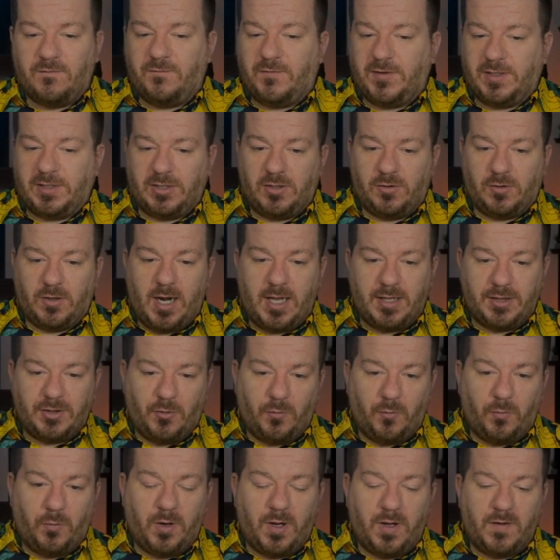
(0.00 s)
Fiddler on
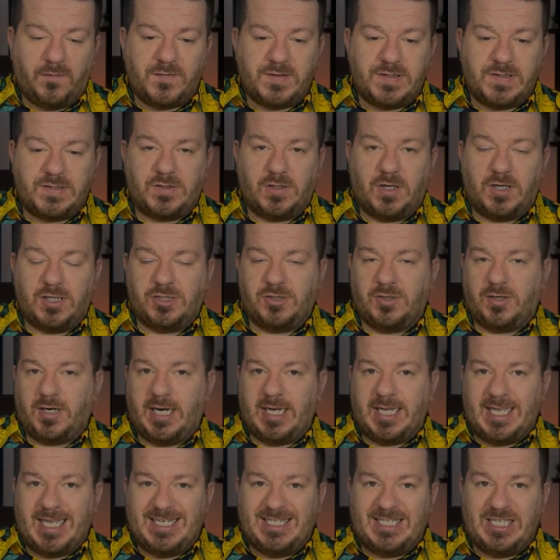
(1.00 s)
the Roof, Star
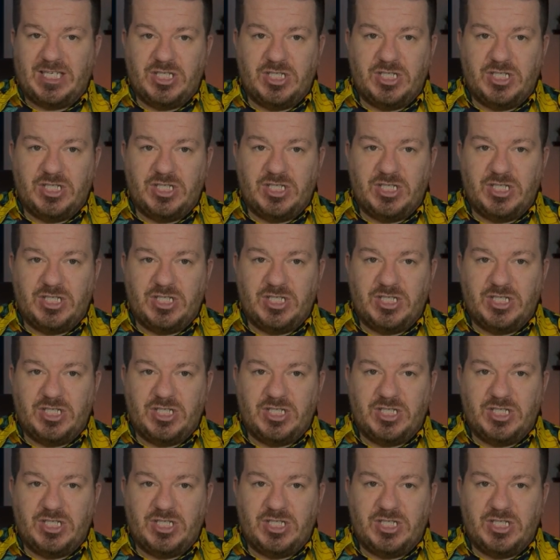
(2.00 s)
Trek Into